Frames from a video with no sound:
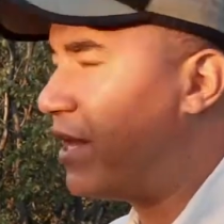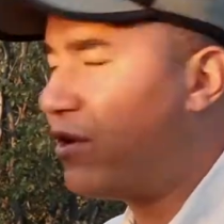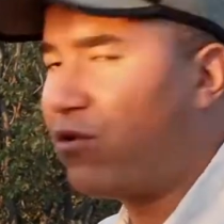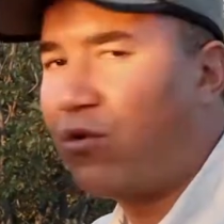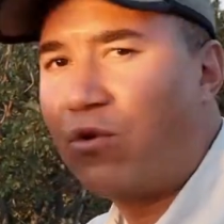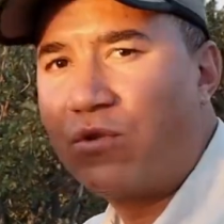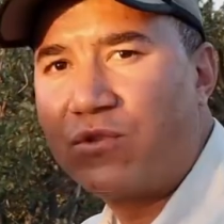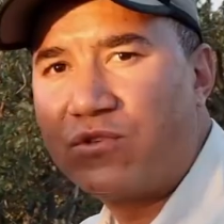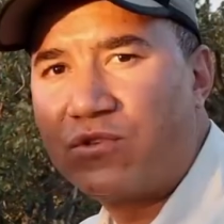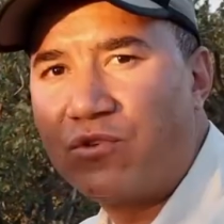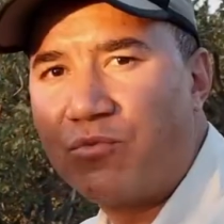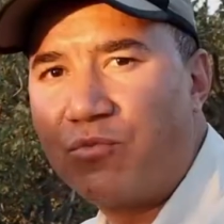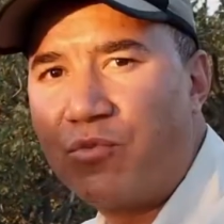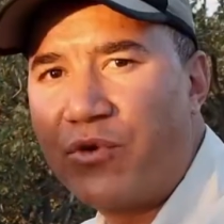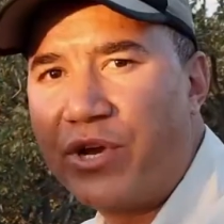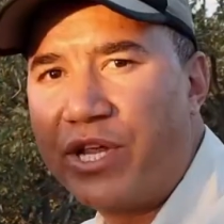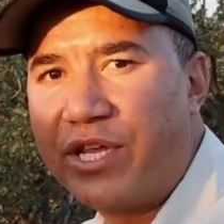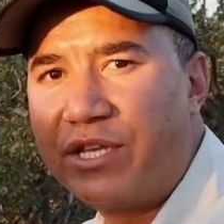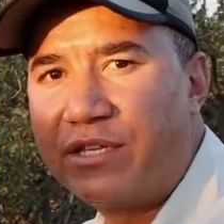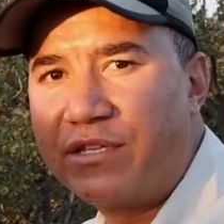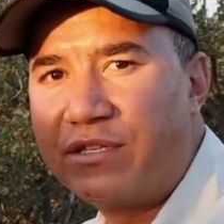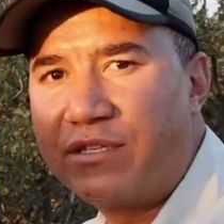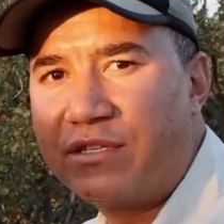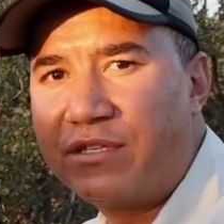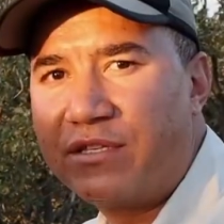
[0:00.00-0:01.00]
that also
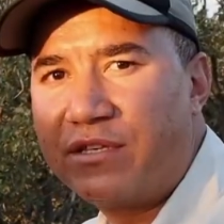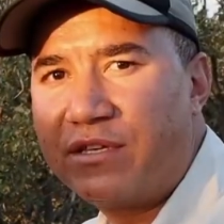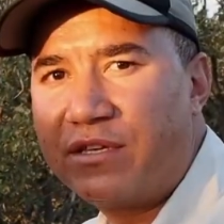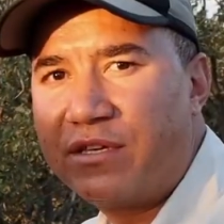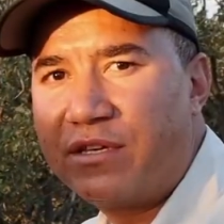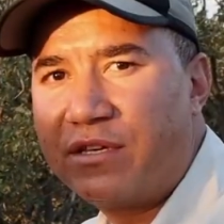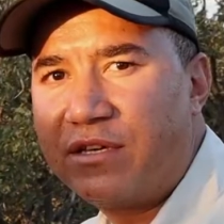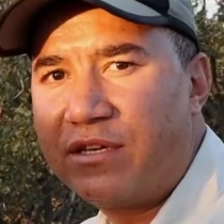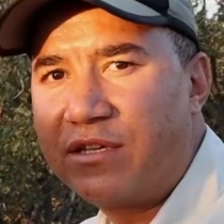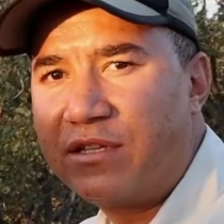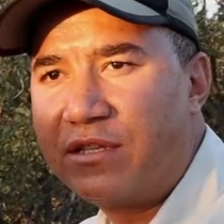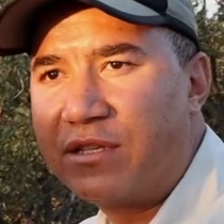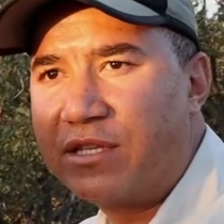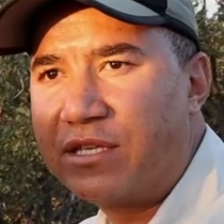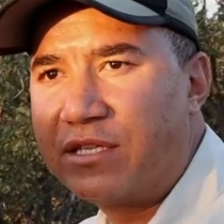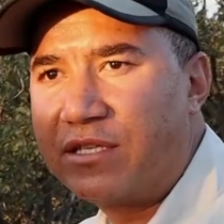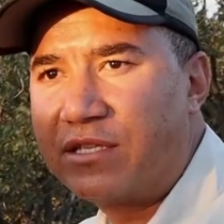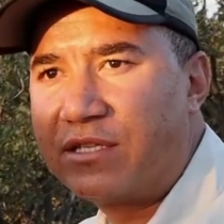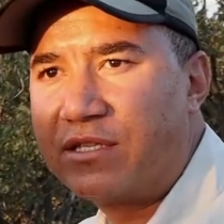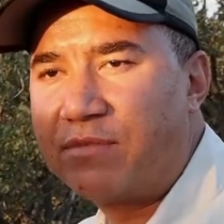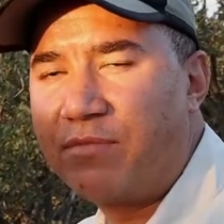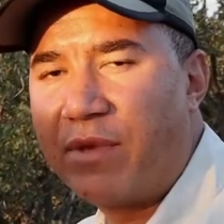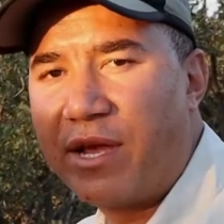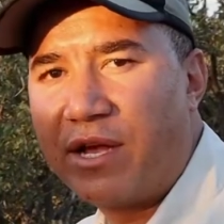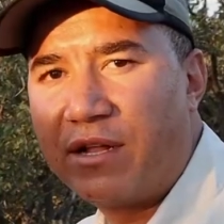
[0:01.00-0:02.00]
brings
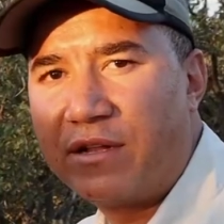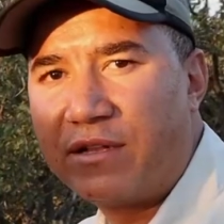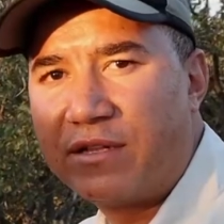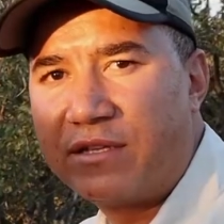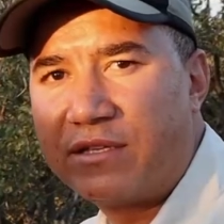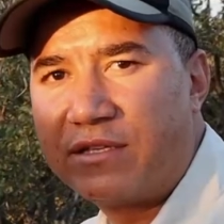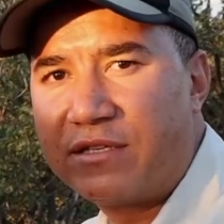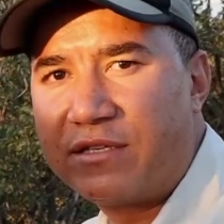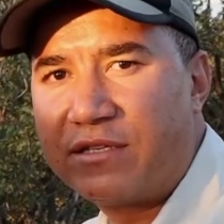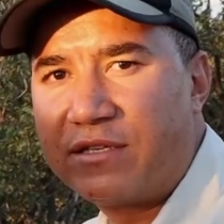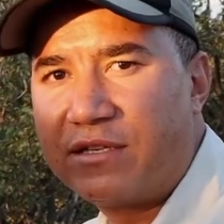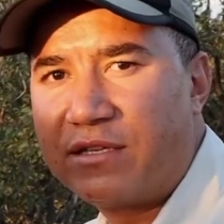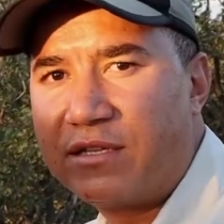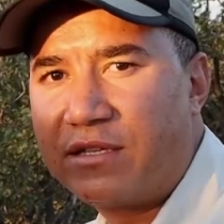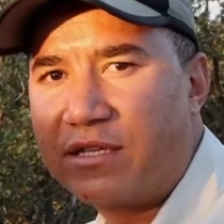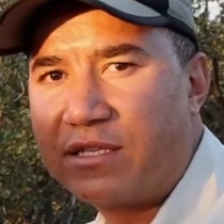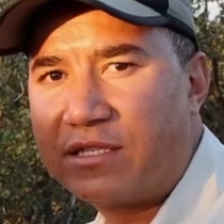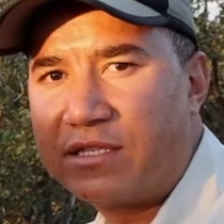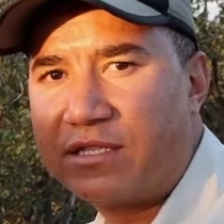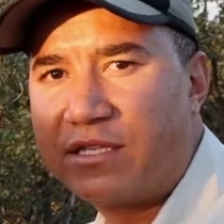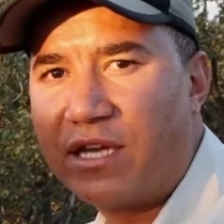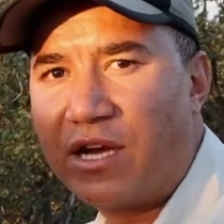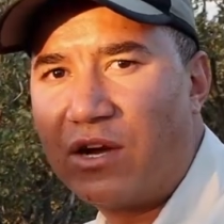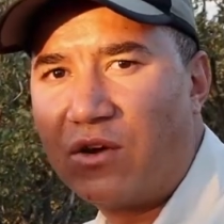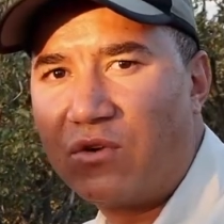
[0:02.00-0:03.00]
the smells,
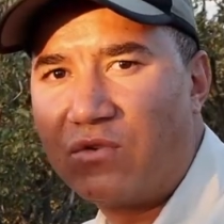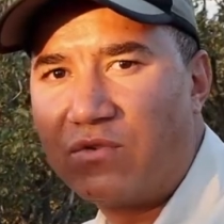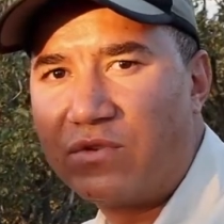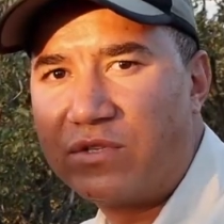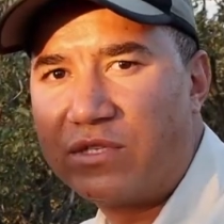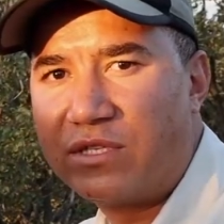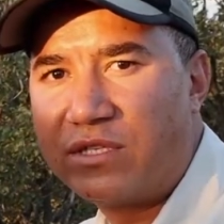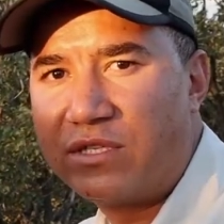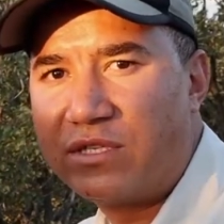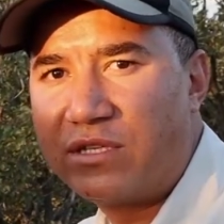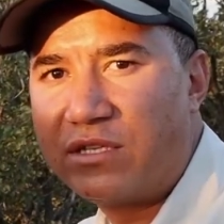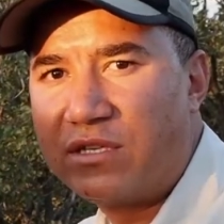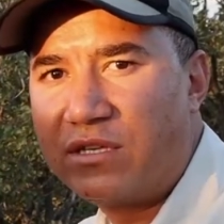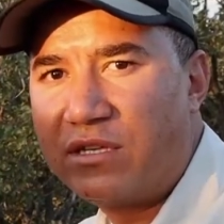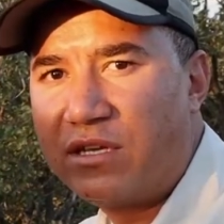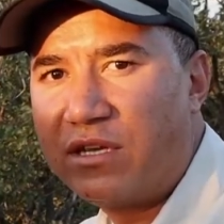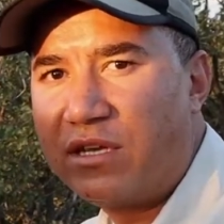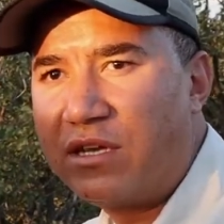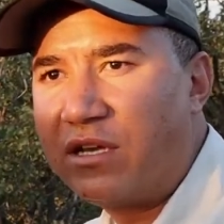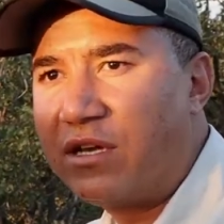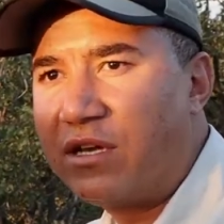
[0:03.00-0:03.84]
the sounds